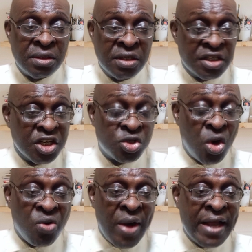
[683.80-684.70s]
it is
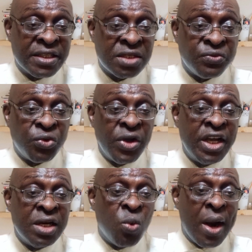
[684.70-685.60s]
not right for
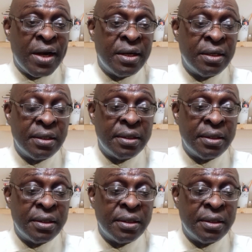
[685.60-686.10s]
anyone